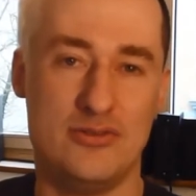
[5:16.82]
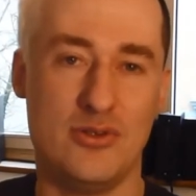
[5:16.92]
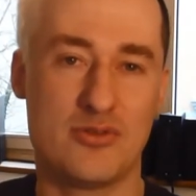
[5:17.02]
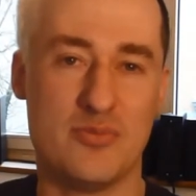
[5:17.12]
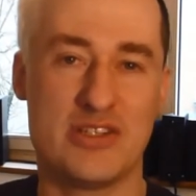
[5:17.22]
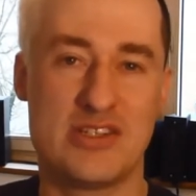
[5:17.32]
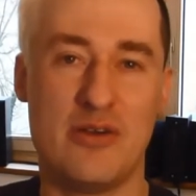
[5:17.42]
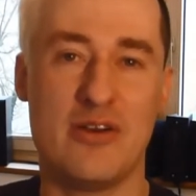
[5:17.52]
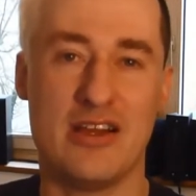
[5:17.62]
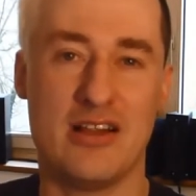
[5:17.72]
root
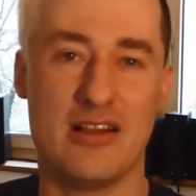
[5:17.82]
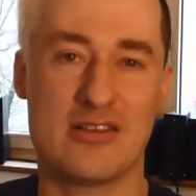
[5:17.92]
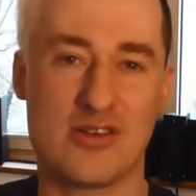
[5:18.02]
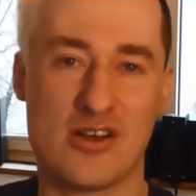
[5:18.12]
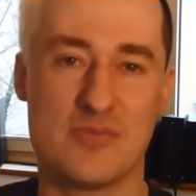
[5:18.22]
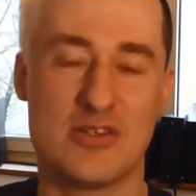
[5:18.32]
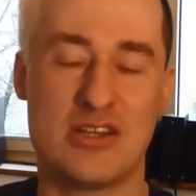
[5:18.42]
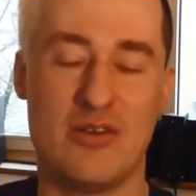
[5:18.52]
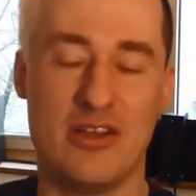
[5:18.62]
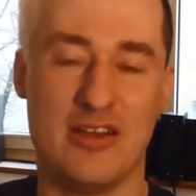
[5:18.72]
material, source
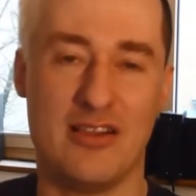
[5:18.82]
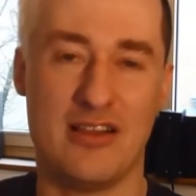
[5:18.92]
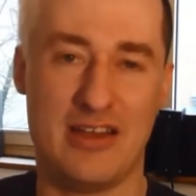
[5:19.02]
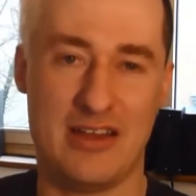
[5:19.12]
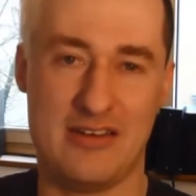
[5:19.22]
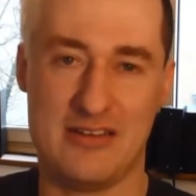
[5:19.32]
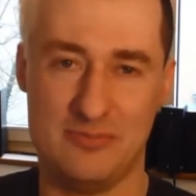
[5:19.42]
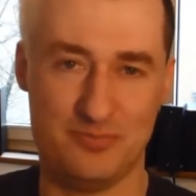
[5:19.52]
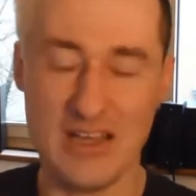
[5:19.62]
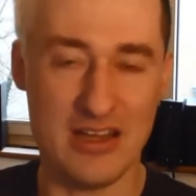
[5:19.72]
material, and
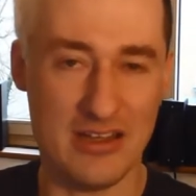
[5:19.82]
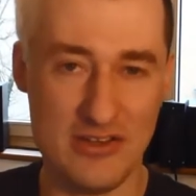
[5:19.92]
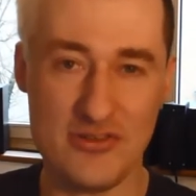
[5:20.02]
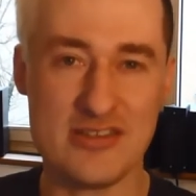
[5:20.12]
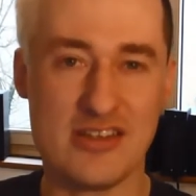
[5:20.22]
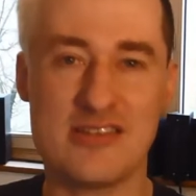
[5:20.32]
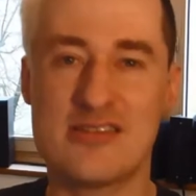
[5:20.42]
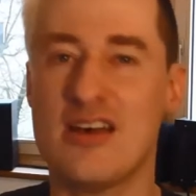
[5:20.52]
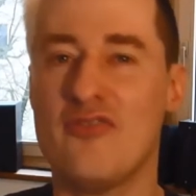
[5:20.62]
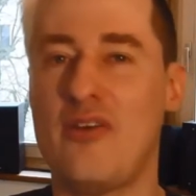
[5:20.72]
um, yeah, interesting
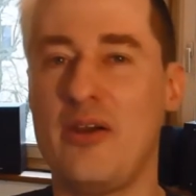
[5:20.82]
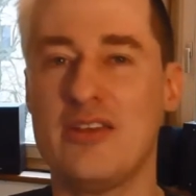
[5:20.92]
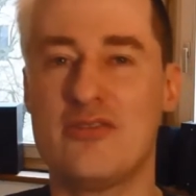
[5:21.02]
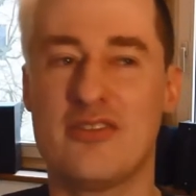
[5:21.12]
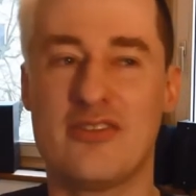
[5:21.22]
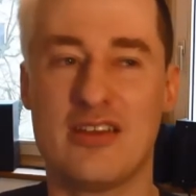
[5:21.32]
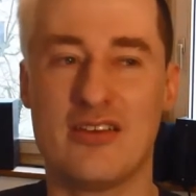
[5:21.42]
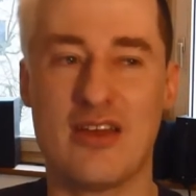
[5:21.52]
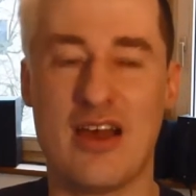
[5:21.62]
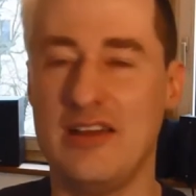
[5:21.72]
stuff. Very
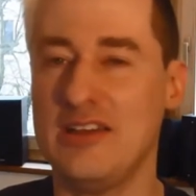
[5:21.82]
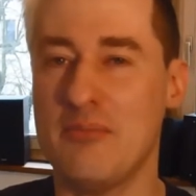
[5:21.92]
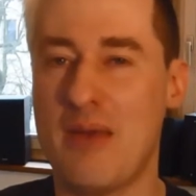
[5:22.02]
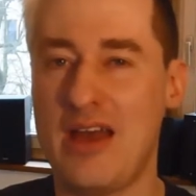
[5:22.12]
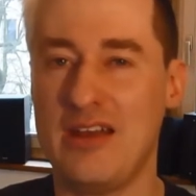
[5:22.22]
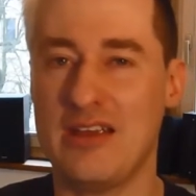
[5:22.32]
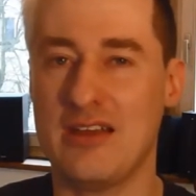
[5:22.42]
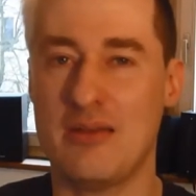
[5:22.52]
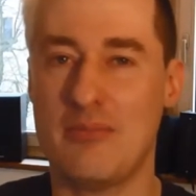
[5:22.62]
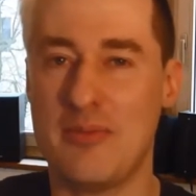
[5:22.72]
interesting, highly
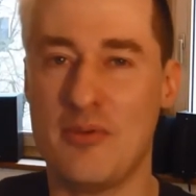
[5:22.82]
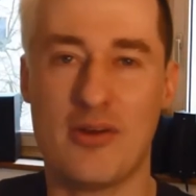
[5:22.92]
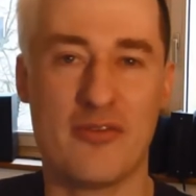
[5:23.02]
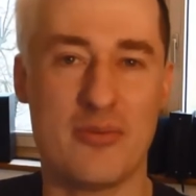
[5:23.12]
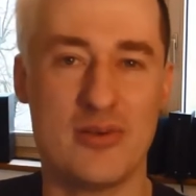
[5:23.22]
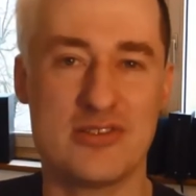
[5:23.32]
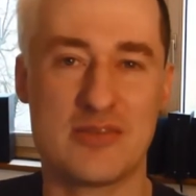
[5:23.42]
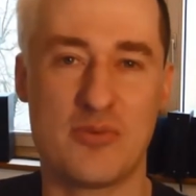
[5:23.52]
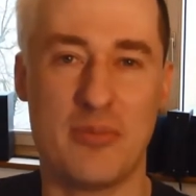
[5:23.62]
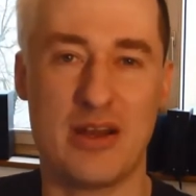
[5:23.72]
demanding, and maybe one of the most
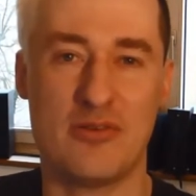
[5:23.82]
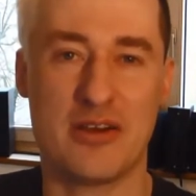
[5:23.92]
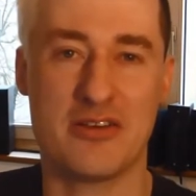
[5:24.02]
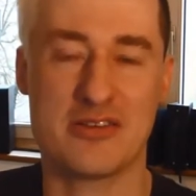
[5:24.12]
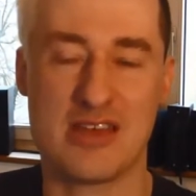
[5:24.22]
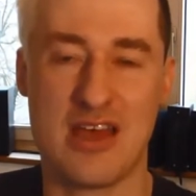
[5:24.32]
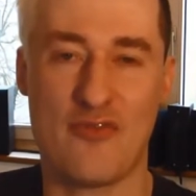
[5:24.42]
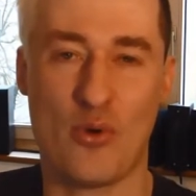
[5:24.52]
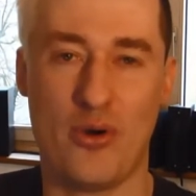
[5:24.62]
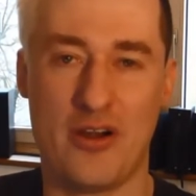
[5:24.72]
experimental records
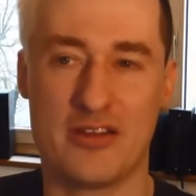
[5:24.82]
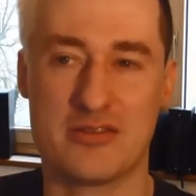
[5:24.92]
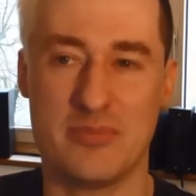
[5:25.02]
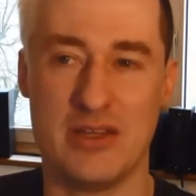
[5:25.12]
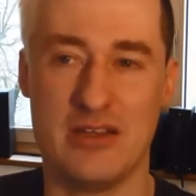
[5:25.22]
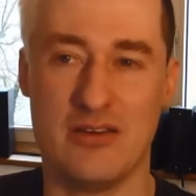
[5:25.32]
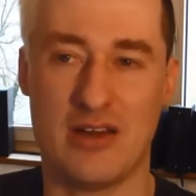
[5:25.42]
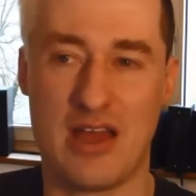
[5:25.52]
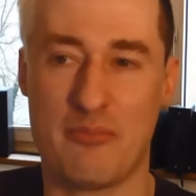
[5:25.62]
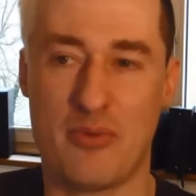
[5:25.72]
I've ordered me
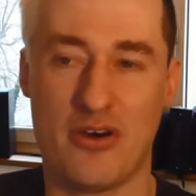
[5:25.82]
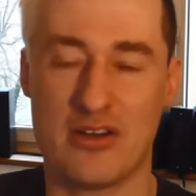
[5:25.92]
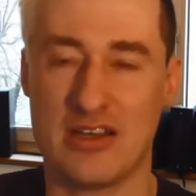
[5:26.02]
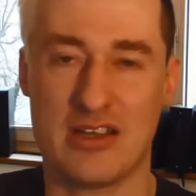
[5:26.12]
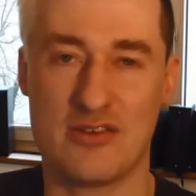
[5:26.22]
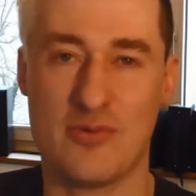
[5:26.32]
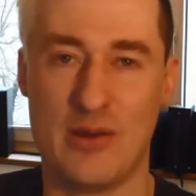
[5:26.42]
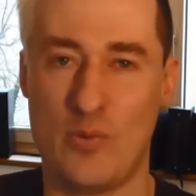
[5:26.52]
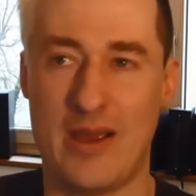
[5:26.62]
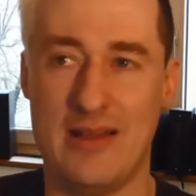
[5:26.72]
or I bought like in
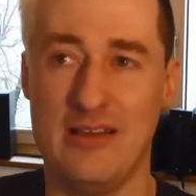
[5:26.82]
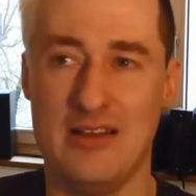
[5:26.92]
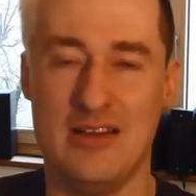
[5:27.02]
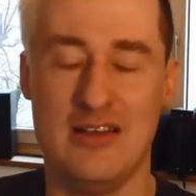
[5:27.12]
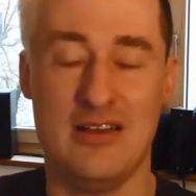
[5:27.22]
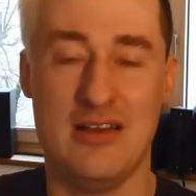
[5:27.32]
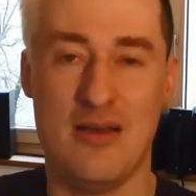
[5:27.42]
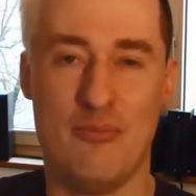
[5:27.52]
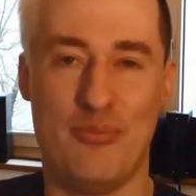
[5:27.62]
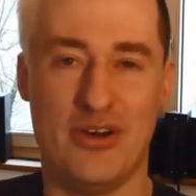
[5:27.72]
quite a while.
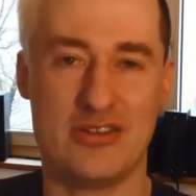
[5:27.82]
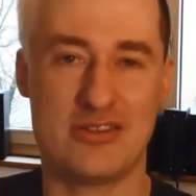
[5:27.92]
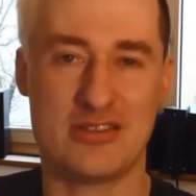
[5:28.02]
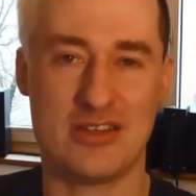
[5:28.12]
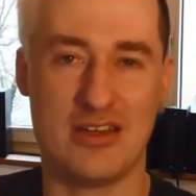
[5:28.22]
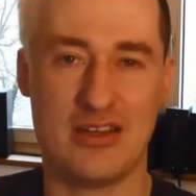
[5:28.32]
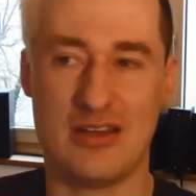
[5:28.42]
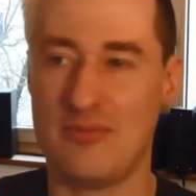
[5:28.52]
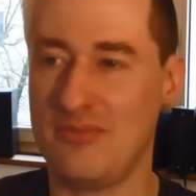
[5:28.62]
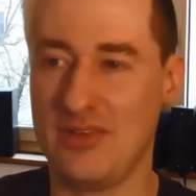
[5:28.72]
But
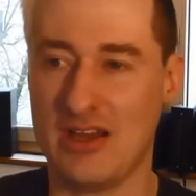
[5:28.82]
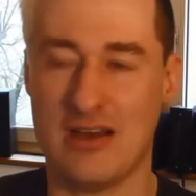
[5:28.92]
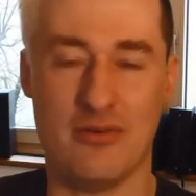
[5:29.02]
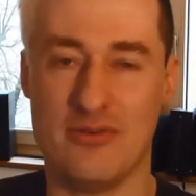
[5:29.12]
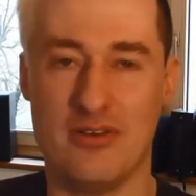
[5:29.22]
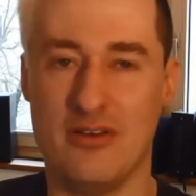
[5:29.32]
um, yeah,